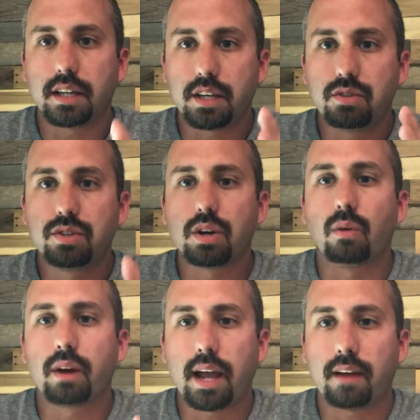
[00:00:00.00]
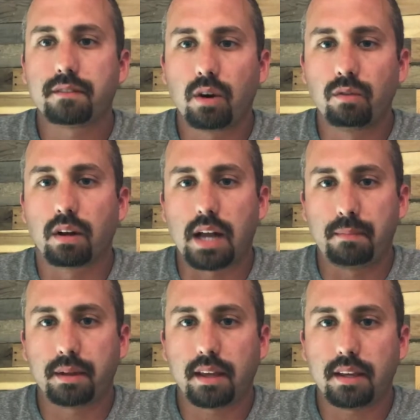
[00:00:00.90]
that you don't have to
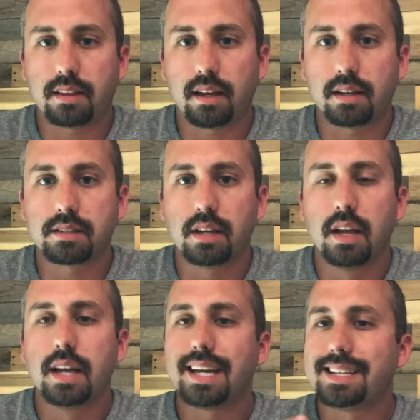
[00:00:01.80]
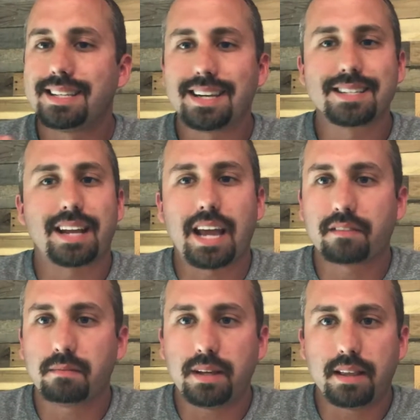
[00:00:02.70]
overcomplicate things. It doesn't
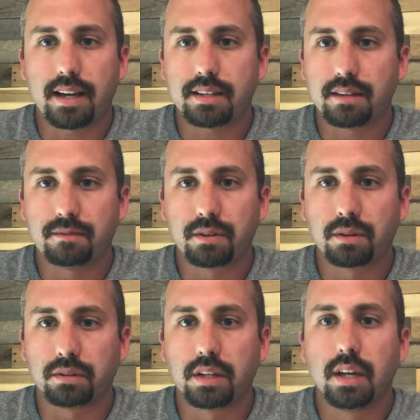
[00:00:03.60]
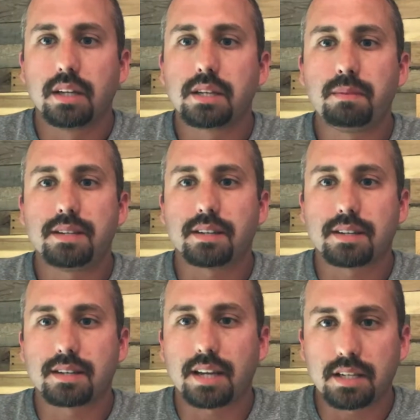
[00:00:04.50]
have to be that difficult to be
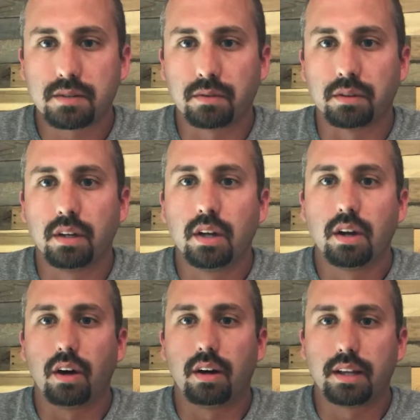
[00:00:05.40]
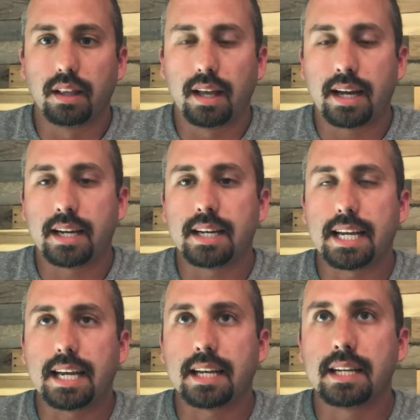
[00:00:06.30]
successful online.
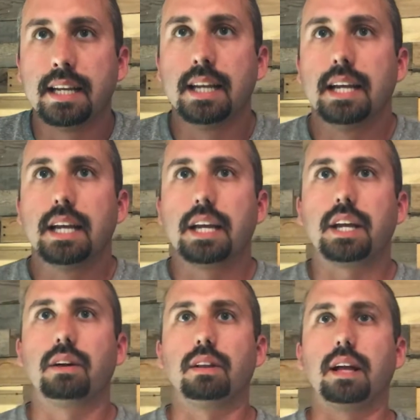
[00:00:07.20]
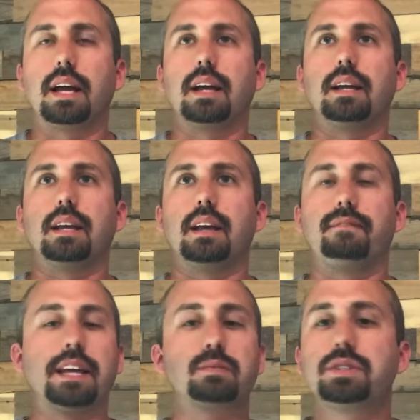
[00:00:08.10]
And,
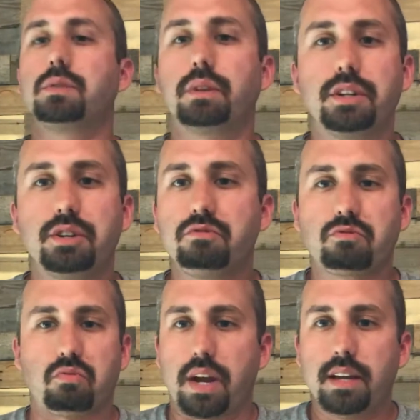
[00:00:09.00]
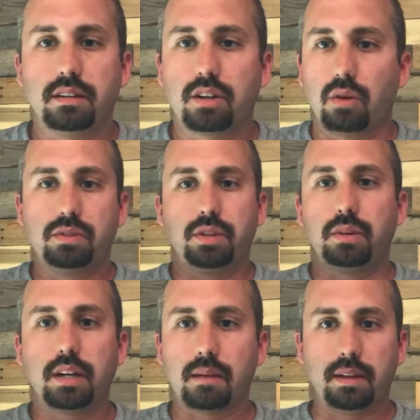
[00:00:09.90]
if that's what you want to do, great, go
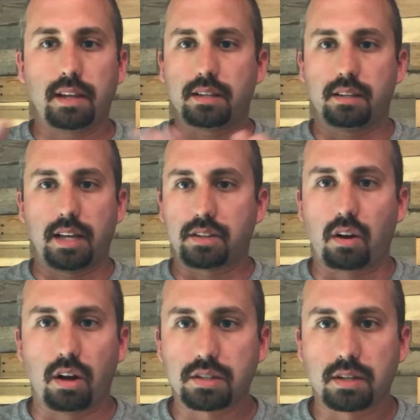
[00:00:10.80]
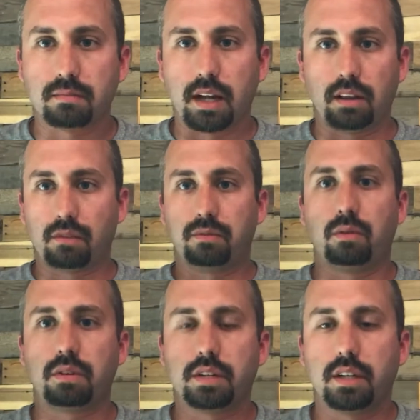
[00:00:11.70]
do it. I mean, that's awesome. I look
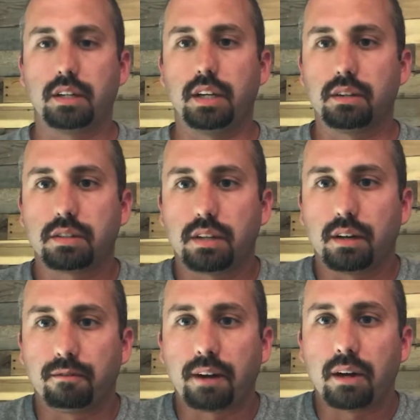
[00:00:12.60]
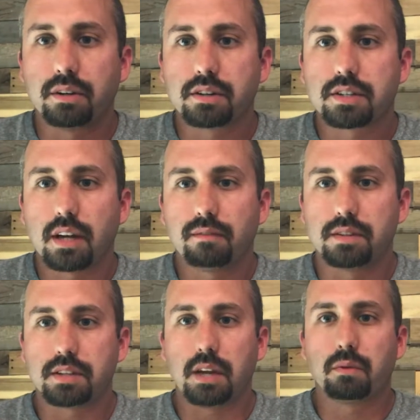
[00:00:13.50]
forward to, following your stuff
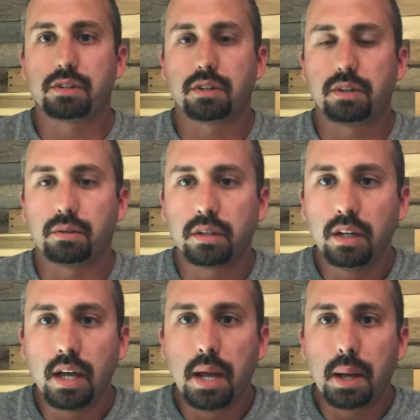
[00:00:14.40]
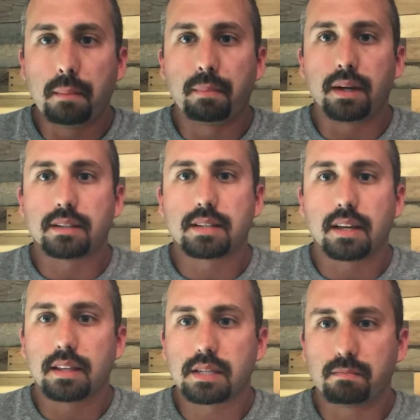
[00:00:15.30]
and seeing what you're doing. But
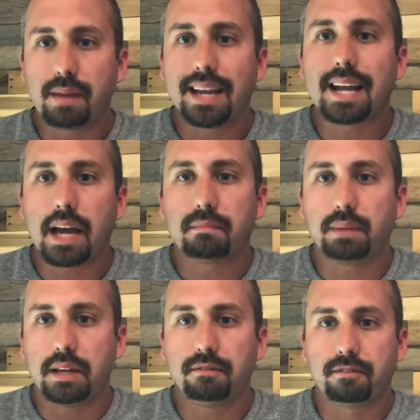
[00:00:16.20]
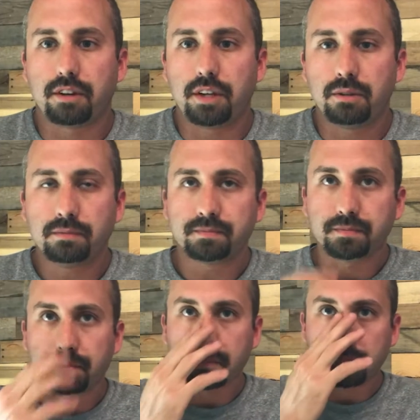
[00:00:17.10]
this may not be for you,
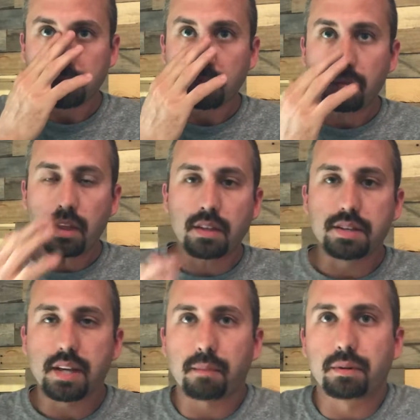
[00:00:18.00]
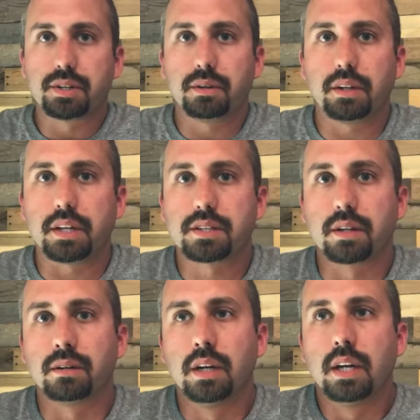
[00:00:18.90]
this opportunity.
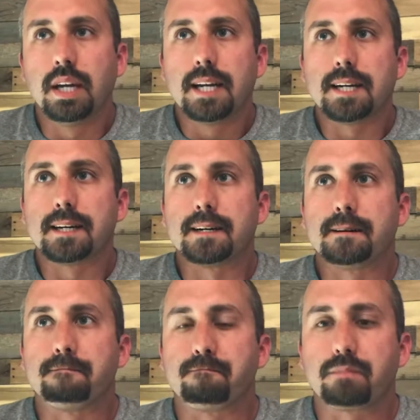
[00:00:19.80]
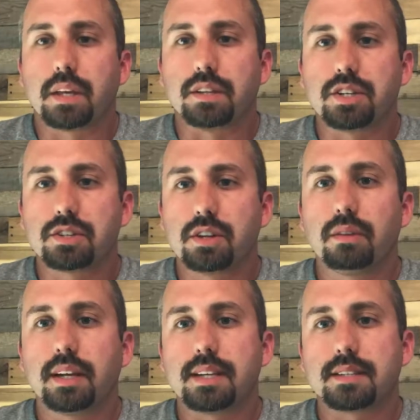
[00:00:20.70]
So just
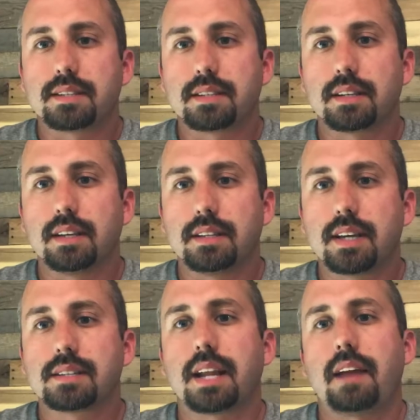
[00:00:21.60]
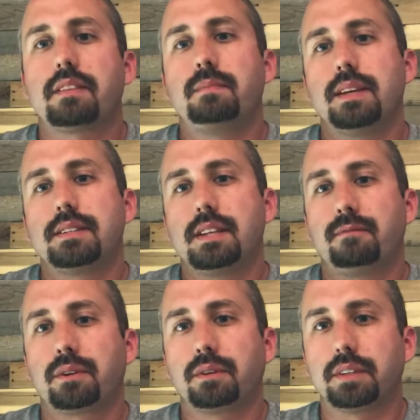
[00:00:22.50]
know that it doesn't have to be as
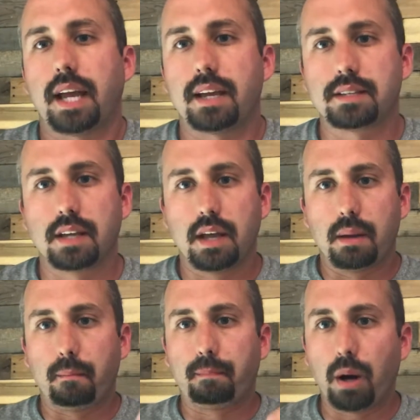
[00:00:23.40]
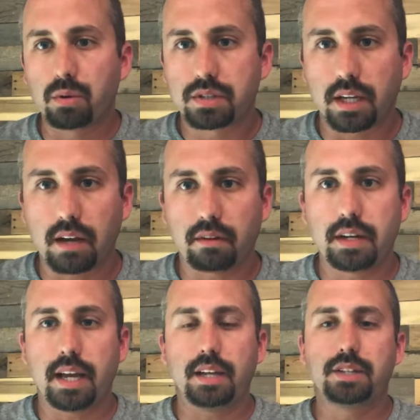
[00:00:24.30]
difficult as posting every
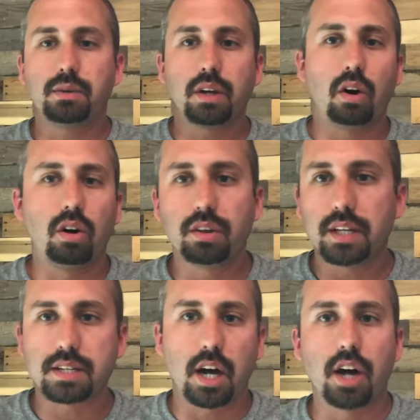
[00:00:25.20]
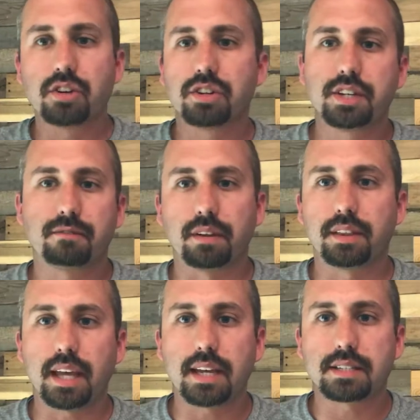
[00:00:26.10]
day, doing all these 100
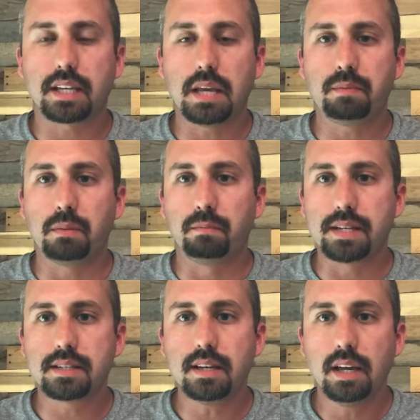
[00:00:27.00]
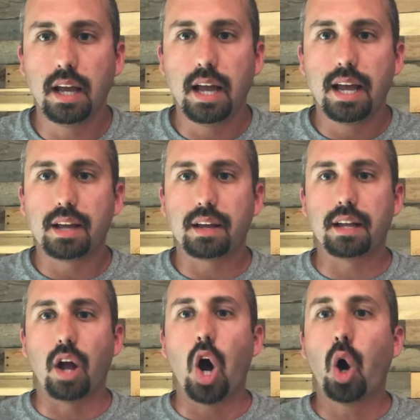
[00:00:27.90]
different things to keep you busy
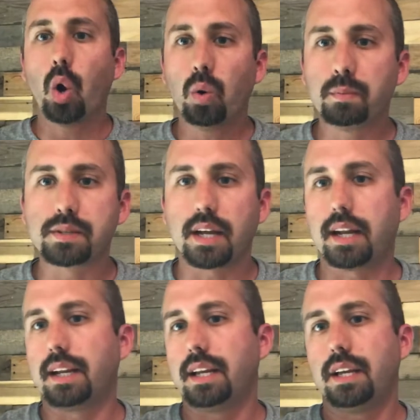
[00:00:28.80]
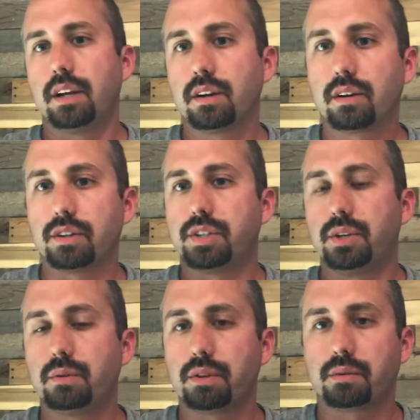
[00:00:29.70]
in hopes that in a year or
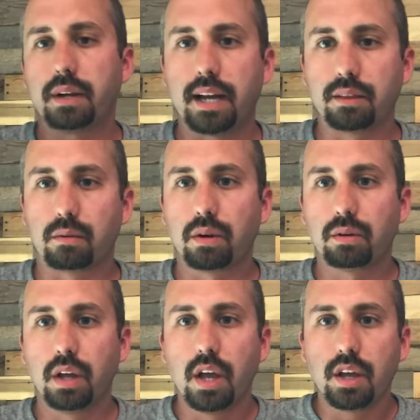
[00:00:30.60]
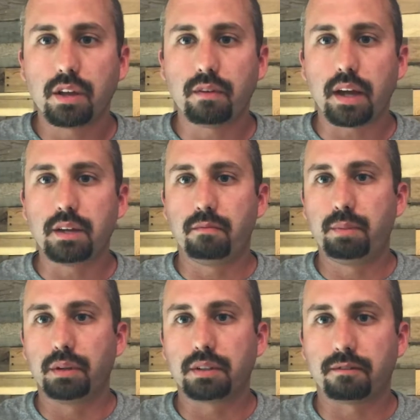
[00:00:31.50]
2 or 3 down the road, you've
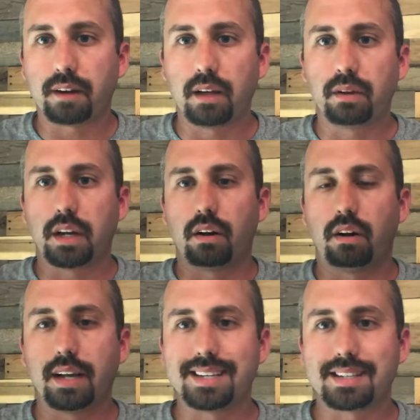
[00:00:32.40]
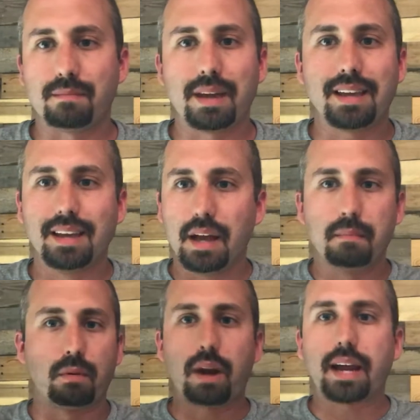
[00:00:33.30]
built a following and audience that may
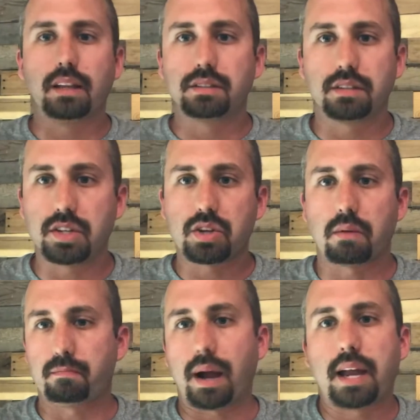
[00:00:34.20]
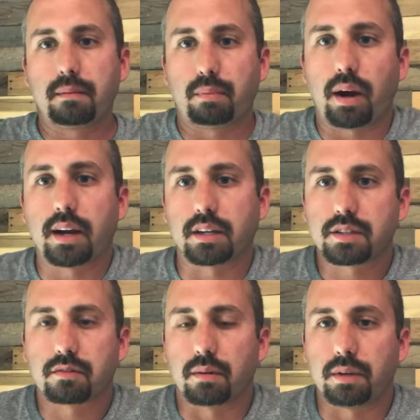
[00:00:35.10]
miraculously start buying products
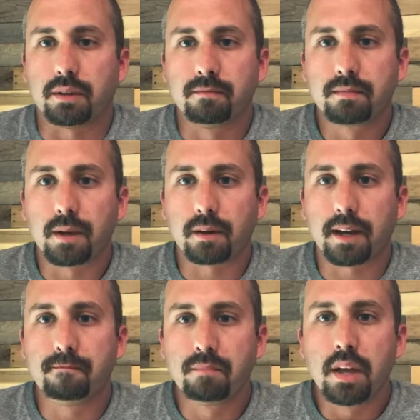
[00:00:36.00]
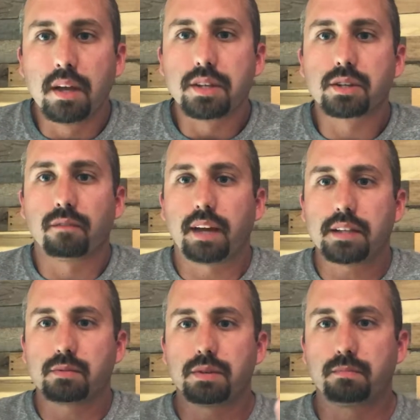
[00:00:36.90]
from you, okay? So if
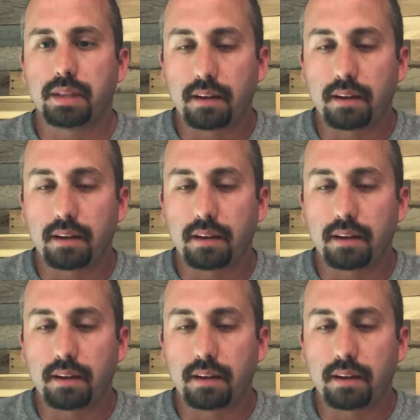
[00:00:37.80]
that's what